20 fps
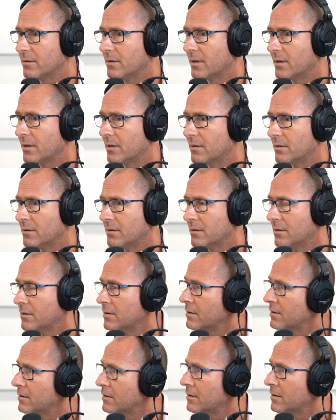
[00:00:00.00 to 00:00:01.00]
yeah. Right. yeah, down
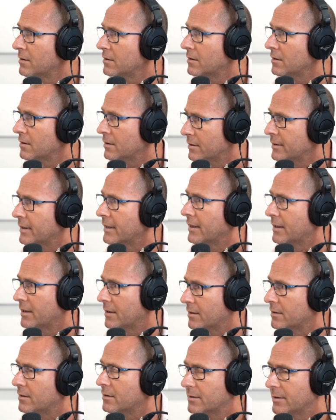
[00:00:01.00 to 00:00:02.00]
south it was, yeah. Mm. Yeah.
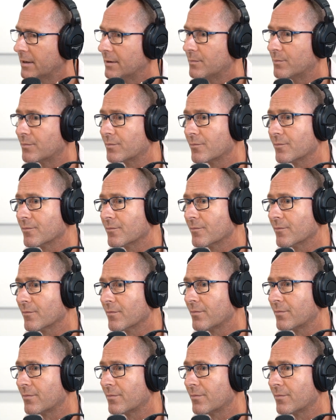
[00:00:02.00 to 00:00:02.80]
Anyway, yeah, sorry.